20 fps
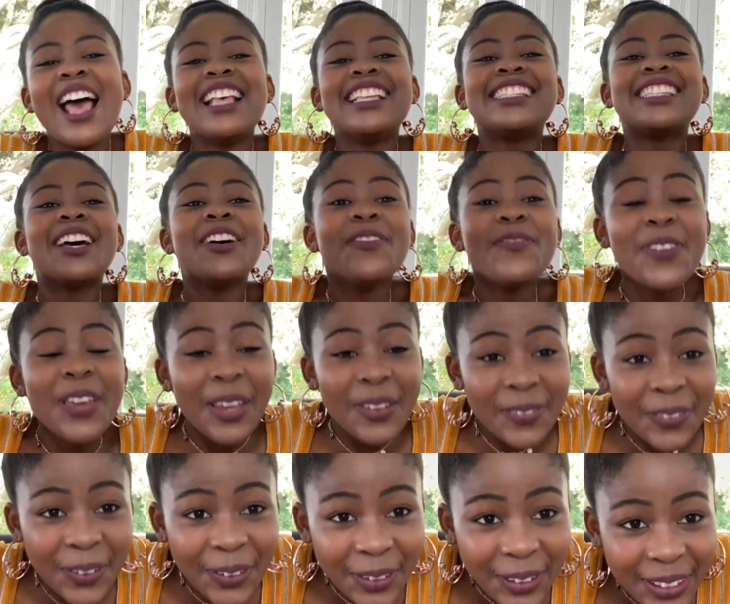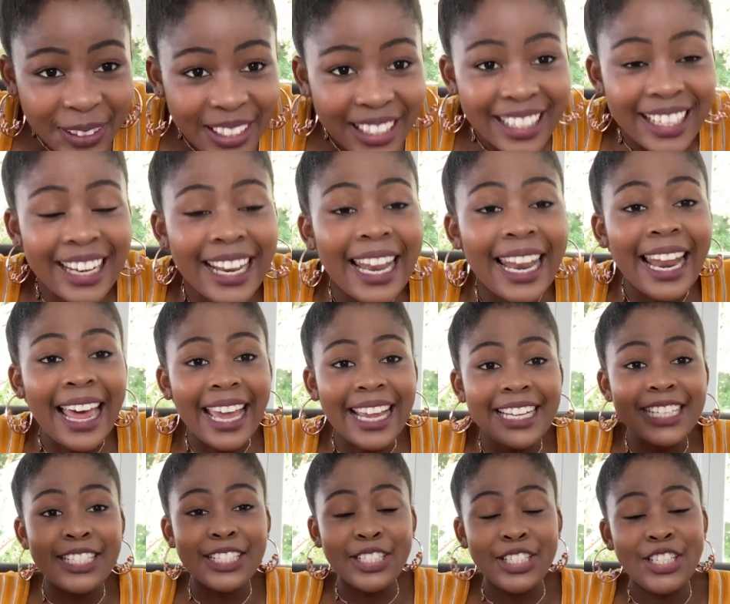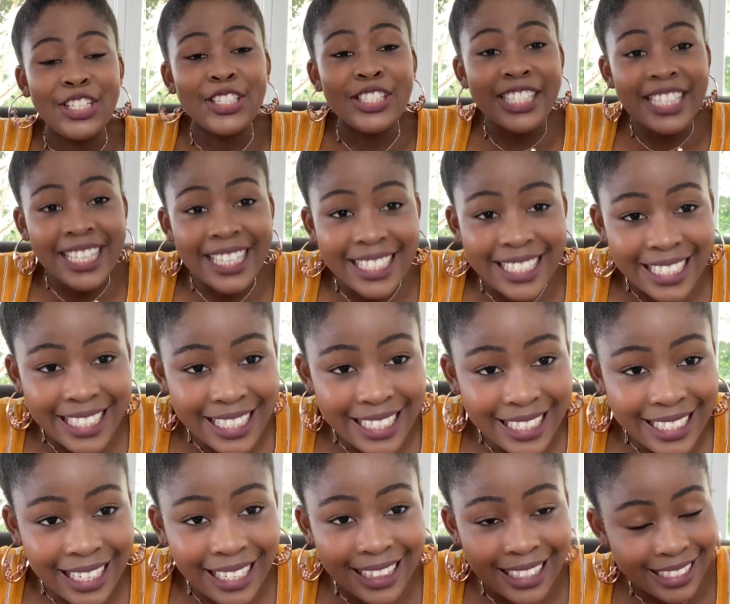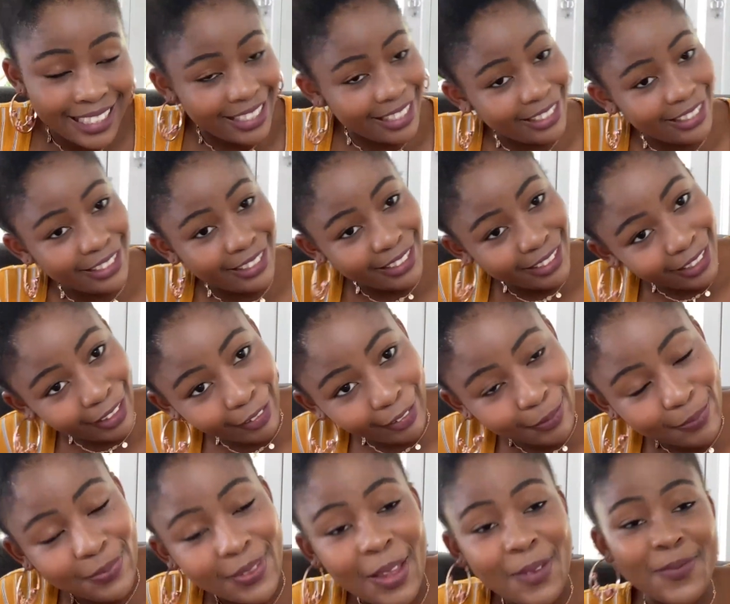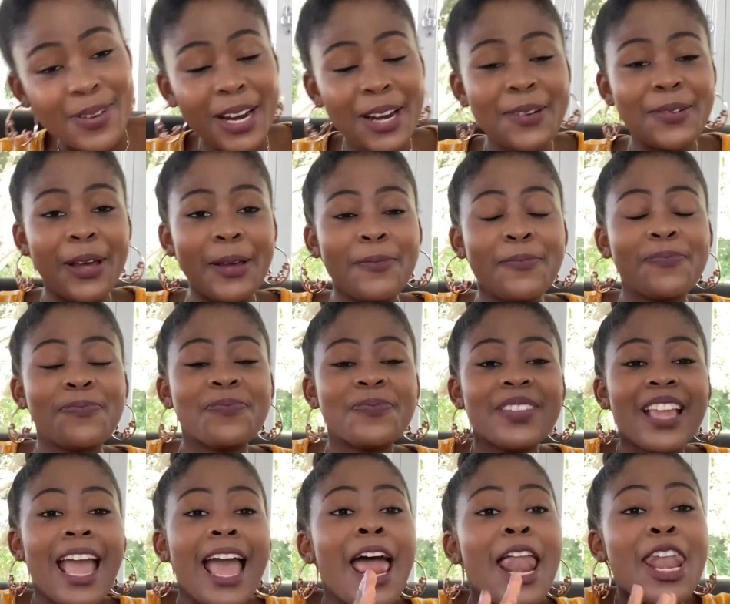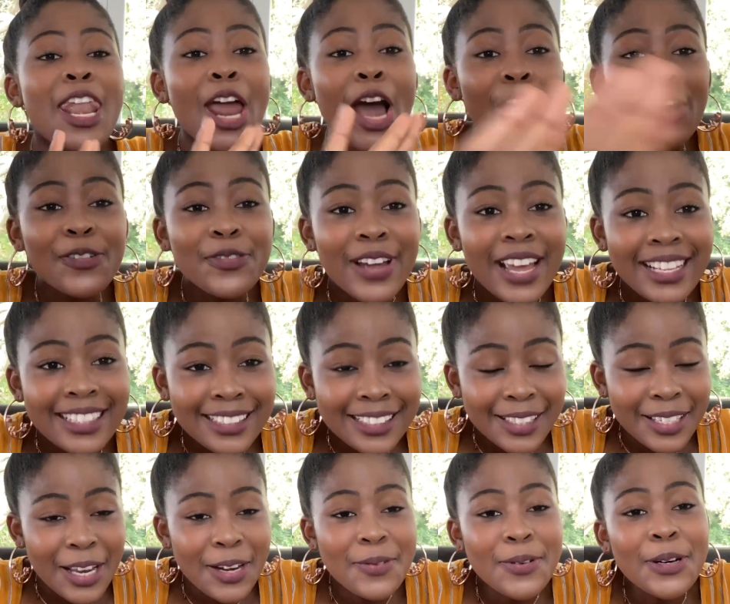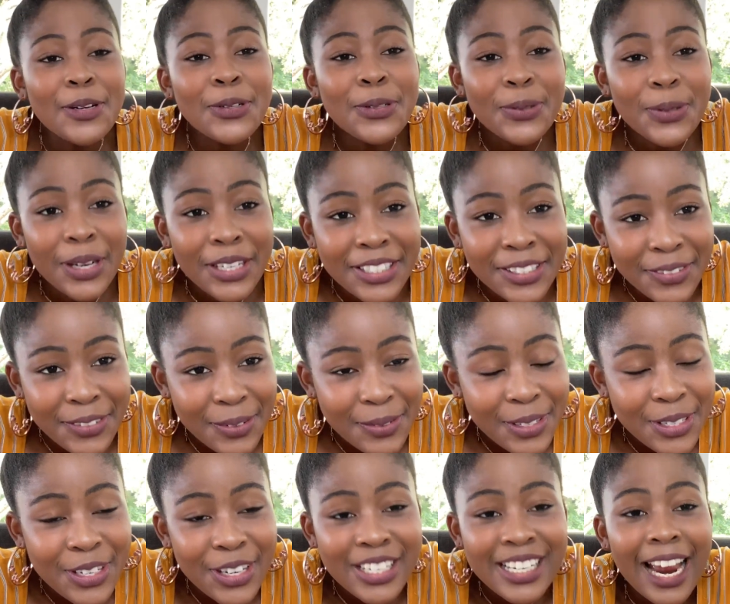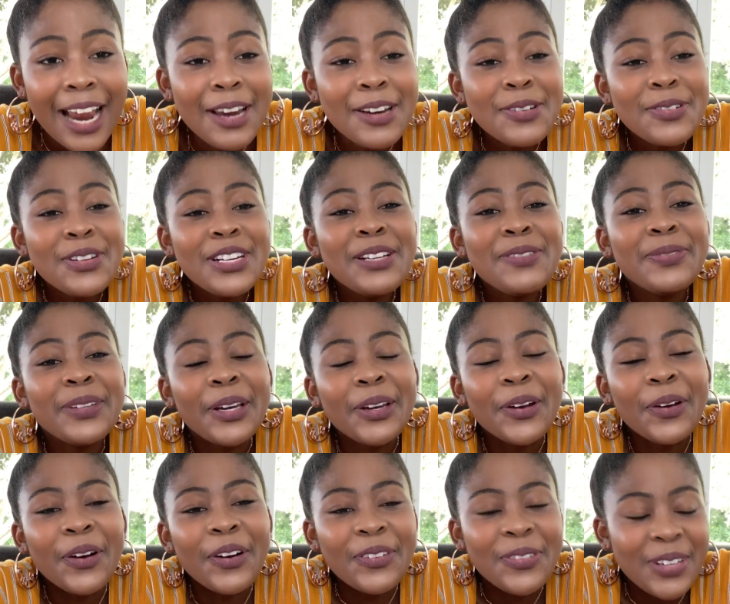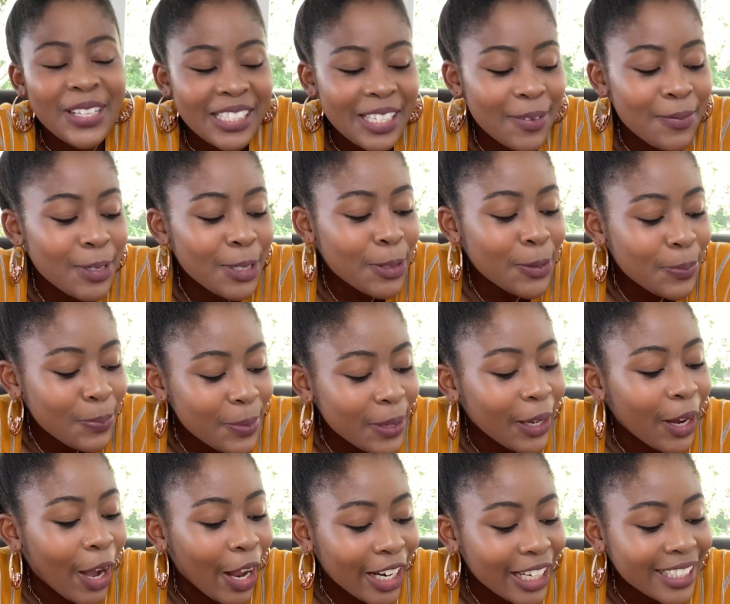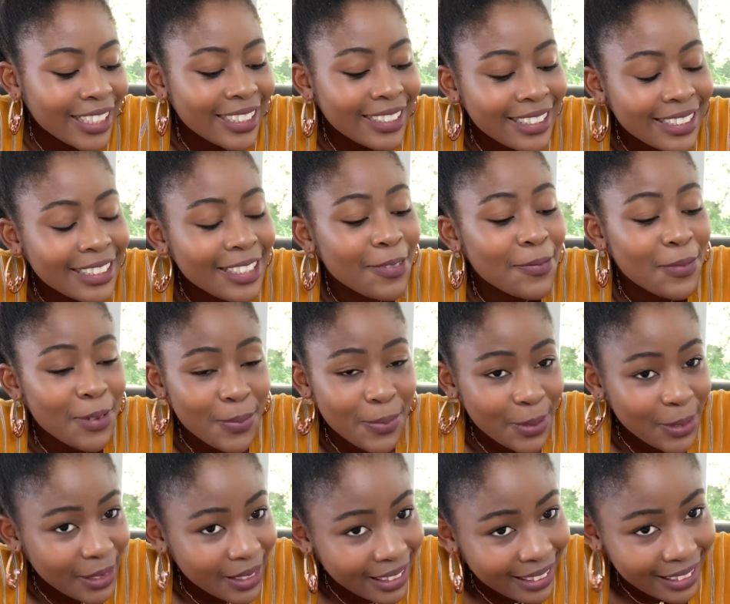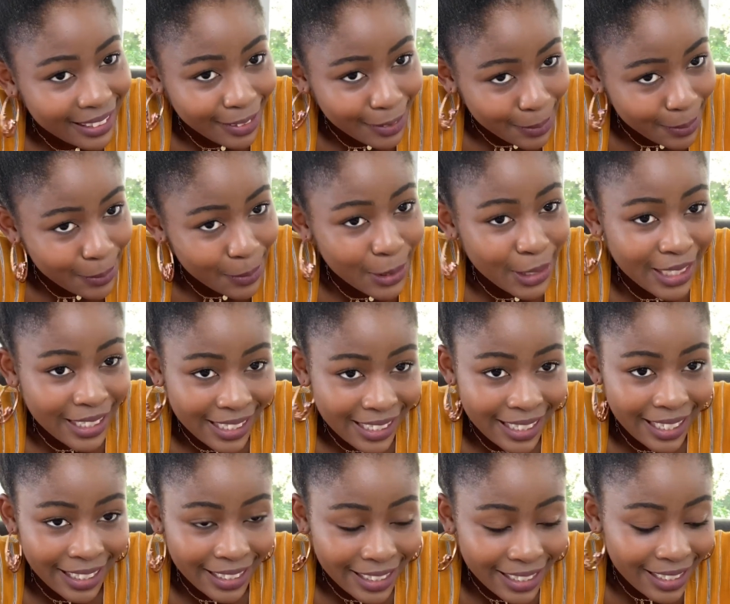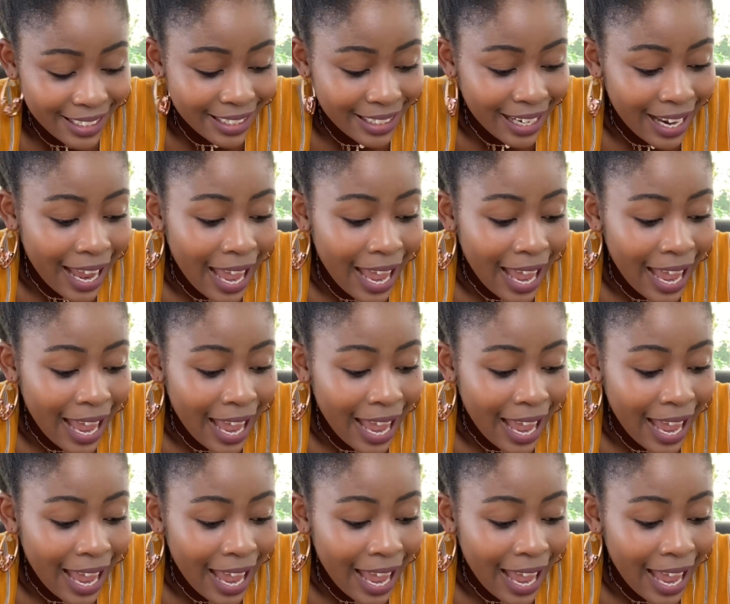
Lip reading: Some people liked to snitch in the church, But anyway, no offense to anybody who's watching from the church. I really mean no offense. I'm just being honest. Some people would snitch.